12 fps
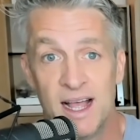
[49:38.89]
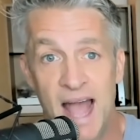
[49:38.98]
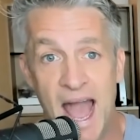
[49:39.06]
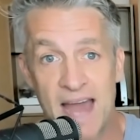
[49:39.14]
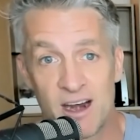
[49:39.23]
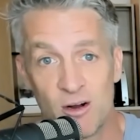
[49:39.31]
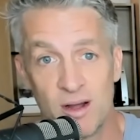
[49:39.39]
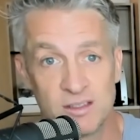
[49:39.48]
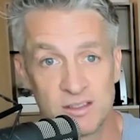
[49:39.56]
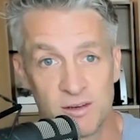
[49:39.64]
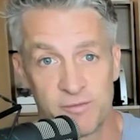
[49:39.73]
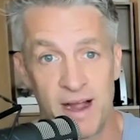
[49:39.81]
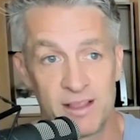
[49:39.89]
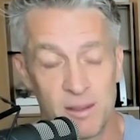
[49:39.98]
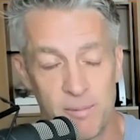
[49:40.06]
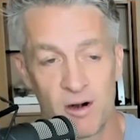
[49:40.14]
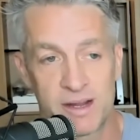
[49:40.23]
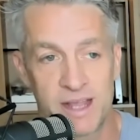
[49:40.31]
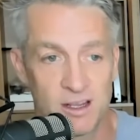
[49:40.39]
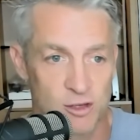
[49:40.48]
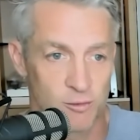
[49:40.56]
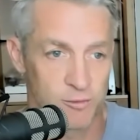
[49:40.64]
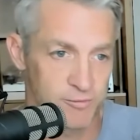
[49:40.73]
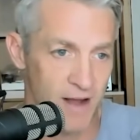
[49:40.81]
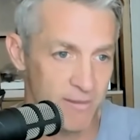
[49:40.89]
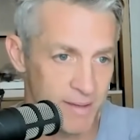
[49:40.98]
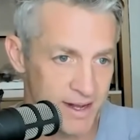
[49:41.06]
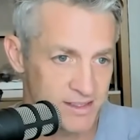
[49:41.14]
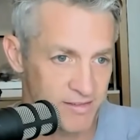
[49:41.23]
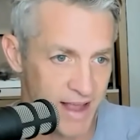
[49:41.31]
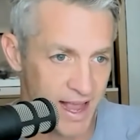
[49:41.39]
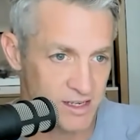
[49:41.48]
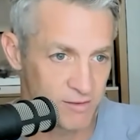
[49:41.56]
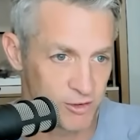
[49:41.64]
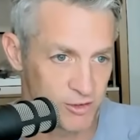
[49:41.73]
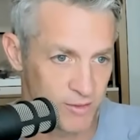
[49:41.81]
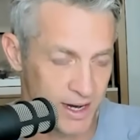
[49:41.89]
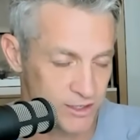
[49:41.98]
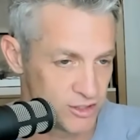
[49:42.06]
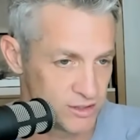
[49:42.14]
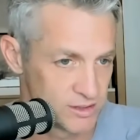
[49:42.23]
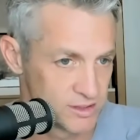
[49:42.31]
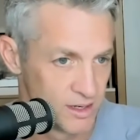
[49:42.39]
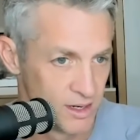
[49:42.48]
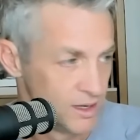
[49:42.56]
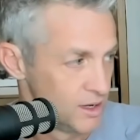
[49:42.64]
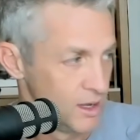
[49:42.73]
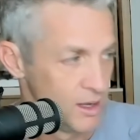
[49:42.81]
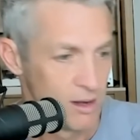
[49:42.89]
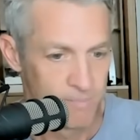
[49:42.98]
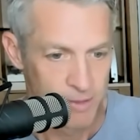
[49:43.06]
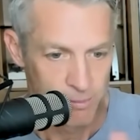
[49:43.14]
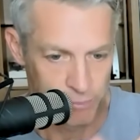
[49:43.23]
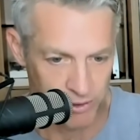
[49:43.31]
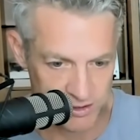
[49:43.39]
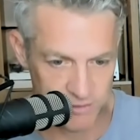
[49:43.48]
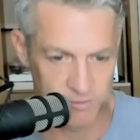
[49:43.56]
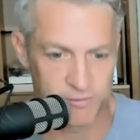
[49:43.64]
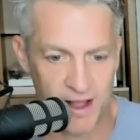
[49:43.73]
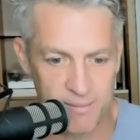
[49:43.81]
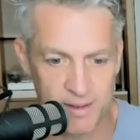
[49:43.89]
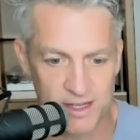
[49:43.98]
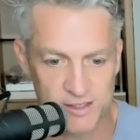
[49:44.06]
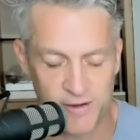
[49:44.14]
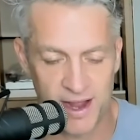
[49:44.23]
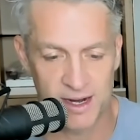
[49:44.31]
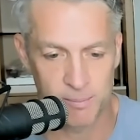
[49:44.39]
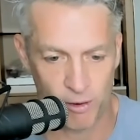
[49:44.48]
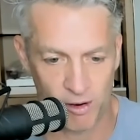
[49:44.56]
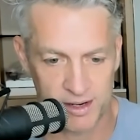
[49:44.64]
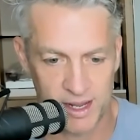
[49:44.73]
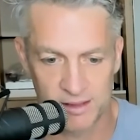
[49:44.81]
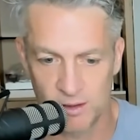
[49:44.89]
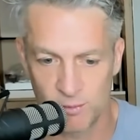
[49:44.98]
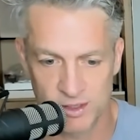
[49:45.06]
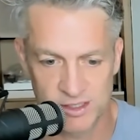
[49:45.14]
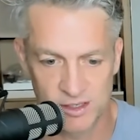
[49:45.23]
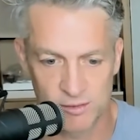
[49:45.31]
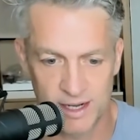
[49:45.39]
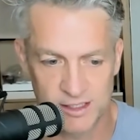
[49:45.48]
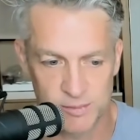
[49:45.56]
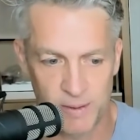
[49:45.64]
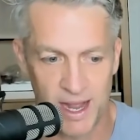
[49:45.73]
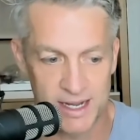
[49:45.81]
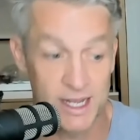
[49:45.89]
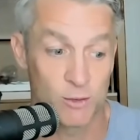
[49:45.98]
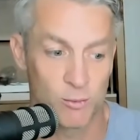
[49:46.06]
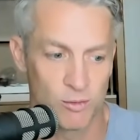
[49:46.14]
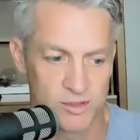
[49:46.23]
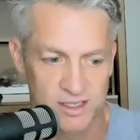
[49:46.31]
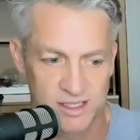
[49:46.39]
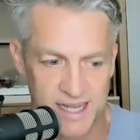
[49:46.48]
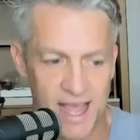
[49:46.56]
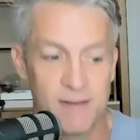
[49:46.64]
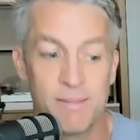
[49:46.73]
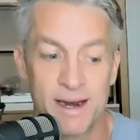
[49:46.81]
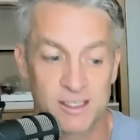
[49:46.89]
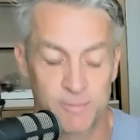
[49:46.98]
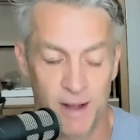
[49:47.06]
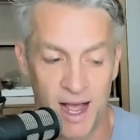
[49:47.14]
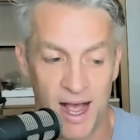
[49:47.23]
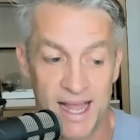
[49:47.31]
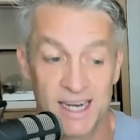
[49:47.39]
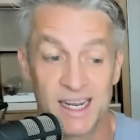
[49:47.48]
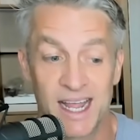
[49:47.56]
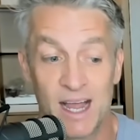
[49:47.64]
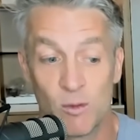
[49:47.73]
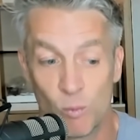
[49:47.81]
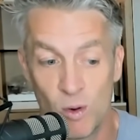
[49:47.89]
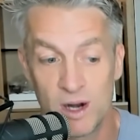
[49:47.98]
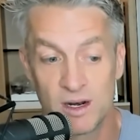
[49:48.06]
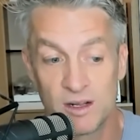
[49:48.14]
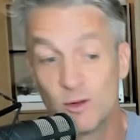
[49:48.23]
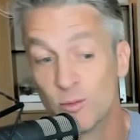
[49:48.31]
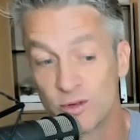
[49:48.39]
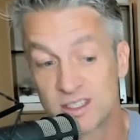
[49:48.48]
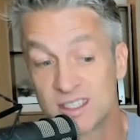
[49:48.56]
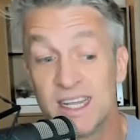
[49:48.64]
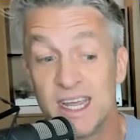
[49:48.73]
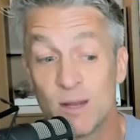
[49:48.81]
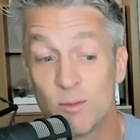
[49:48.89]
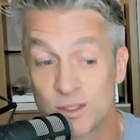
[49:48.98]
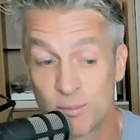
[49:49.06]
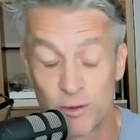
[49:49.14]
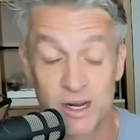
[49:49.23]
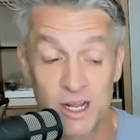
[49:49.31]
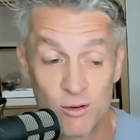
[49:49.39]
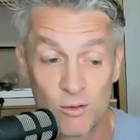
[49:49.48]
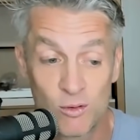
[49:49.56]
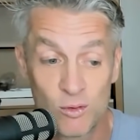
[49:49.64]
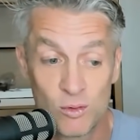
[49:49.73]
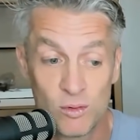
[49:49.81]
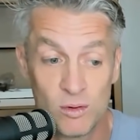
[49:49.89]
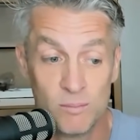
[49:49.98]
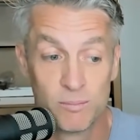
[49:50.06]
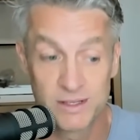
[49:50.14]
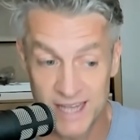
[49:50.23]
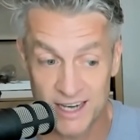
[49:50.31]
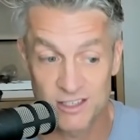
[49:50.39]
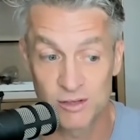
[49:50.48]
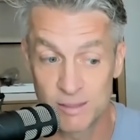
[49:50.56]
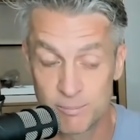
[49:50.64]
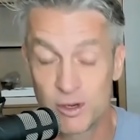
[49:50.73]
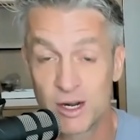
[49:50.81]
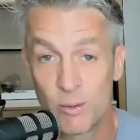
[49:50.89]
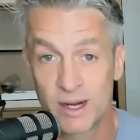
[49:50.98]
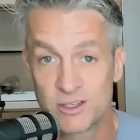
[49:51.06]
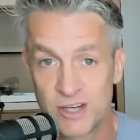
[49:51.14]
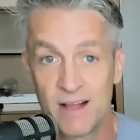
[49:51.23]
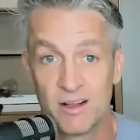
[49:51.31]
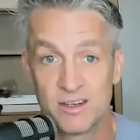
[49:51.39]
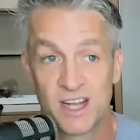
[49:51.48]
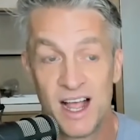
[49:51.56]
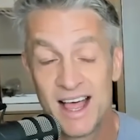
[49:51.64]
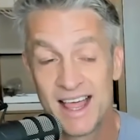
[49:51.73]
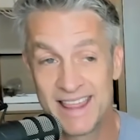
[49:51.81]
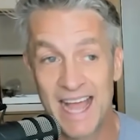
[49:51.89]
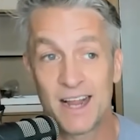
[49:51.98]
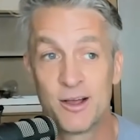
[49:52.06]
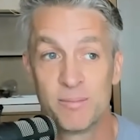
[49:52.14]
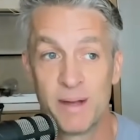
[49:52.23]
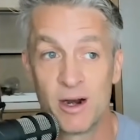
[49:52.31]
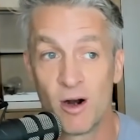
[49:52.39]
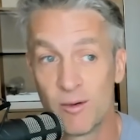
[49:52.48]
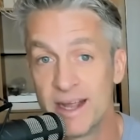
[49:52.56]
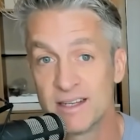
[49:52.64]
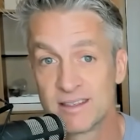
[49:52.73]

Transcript: added on to find the parking. So five minutes of asking for directions, and then five minutes plus five minutes finding parking that wasn't in the right spot equals ten minutes behind. And what you will see was a pretty potentially pretty quick challenge. That could have been our race.